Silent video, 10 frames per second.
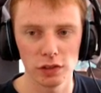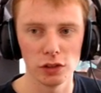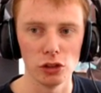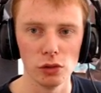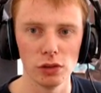
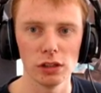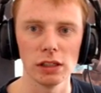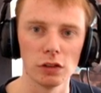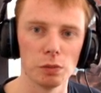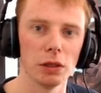a new thing.
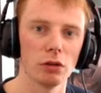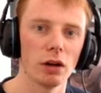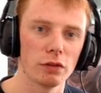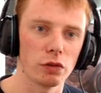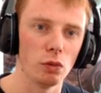It's been
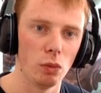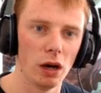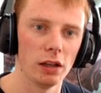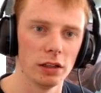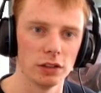around for a
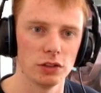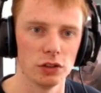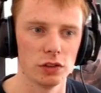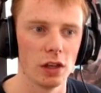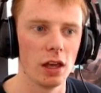while. It's
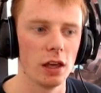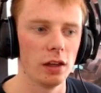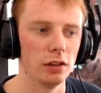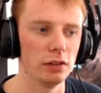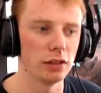just
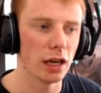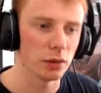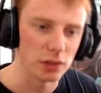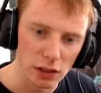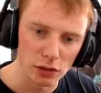now
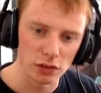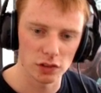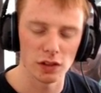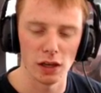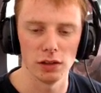it's
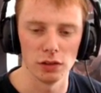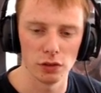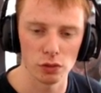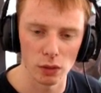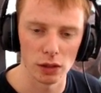standard
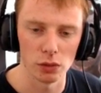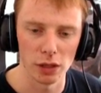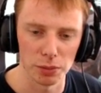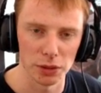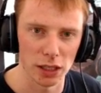throughout all
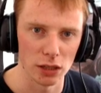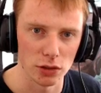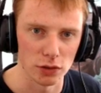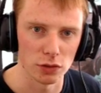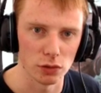
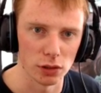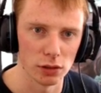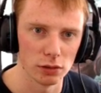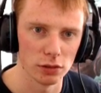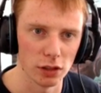applications, really.
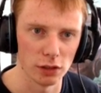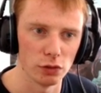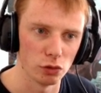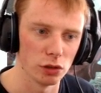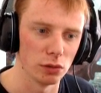Like if
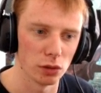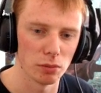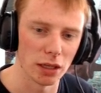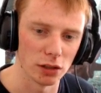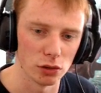you really want to
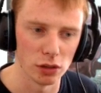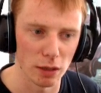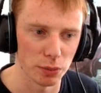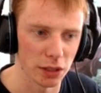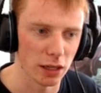make a good
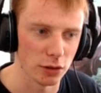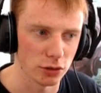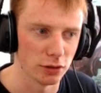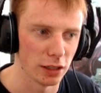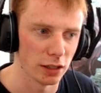
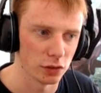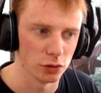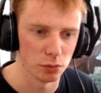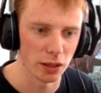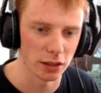application that has a
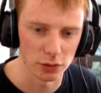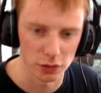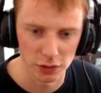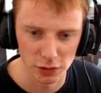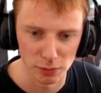good particle
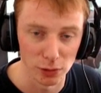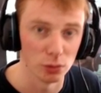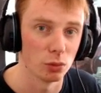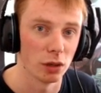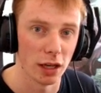system, you
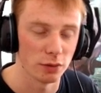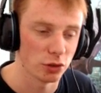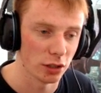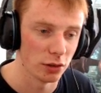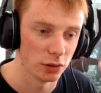will want to have
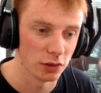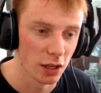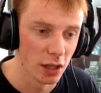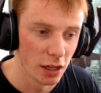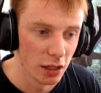shadows.
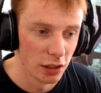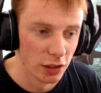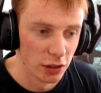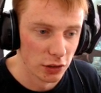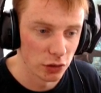
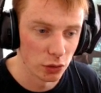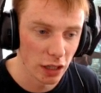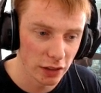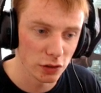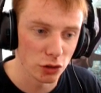So
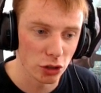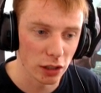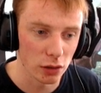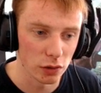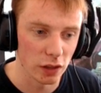casting
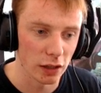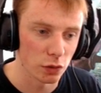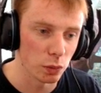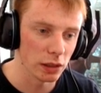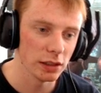shadows as
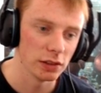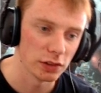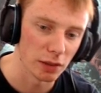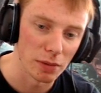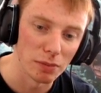well as
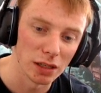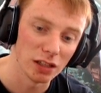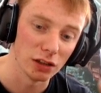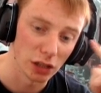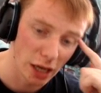
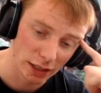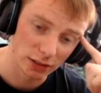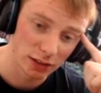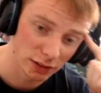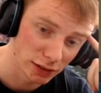emitting light,
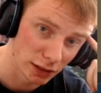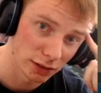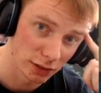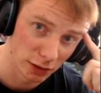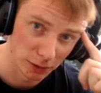that's
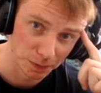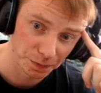another thing.